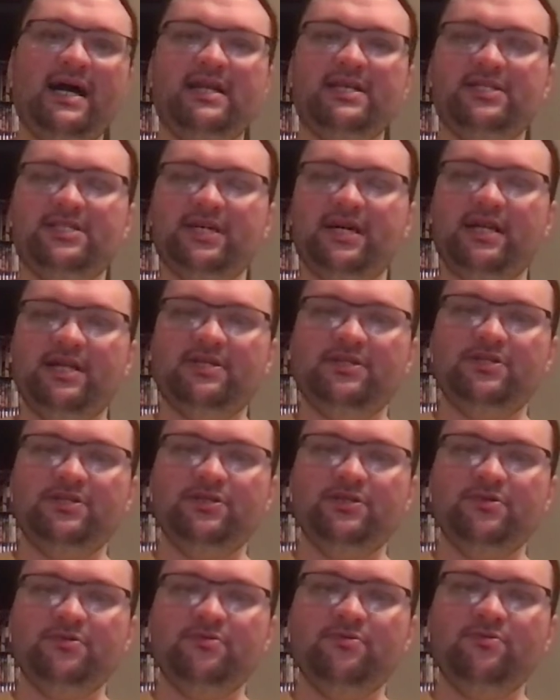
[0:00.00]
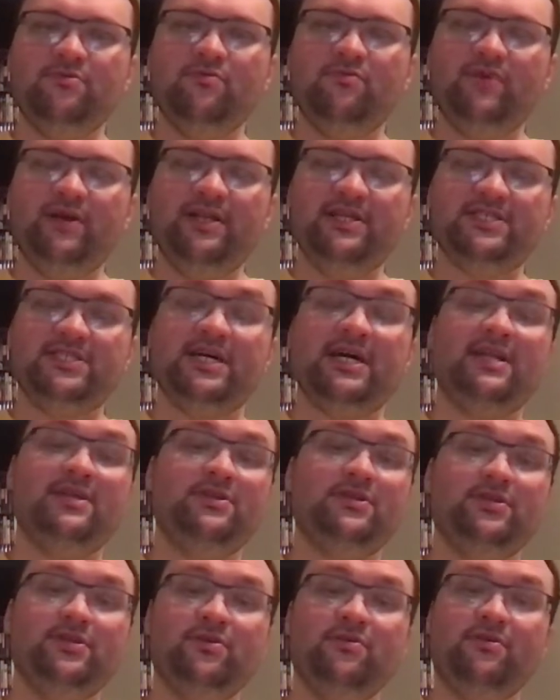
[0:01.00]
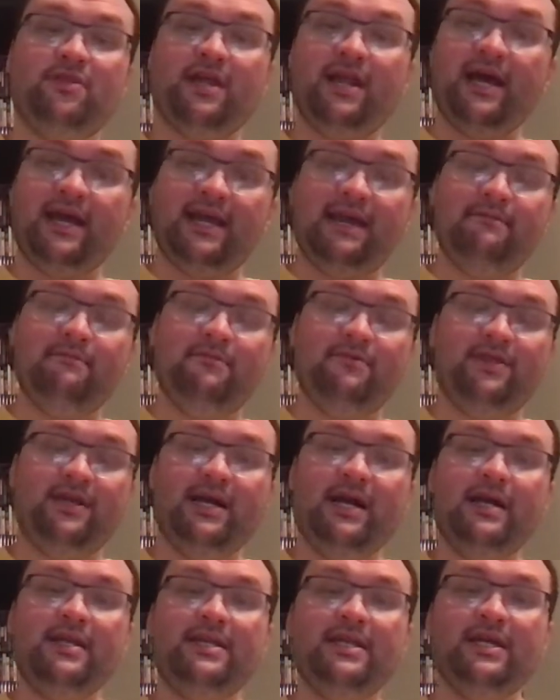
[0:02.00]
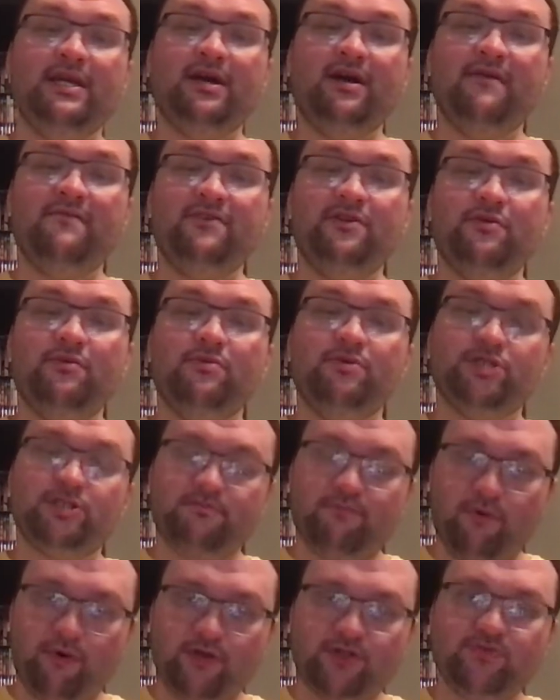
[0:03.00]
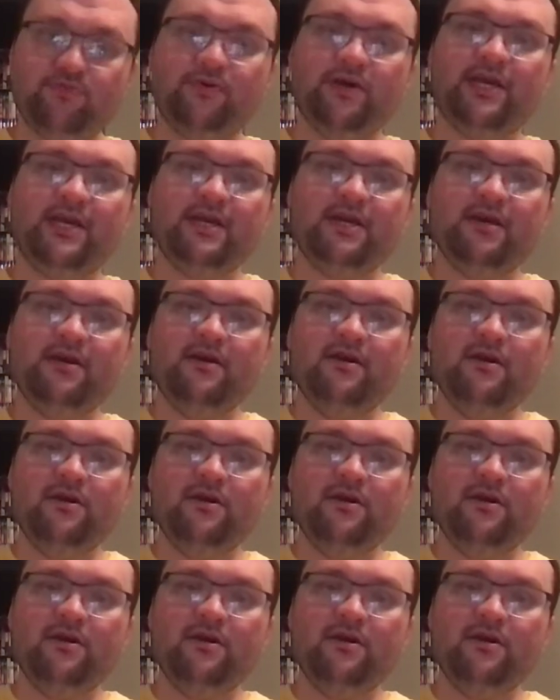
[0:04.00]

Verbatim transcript: decided to do, we decided to do that. I came up with the idea of doing Sports Week.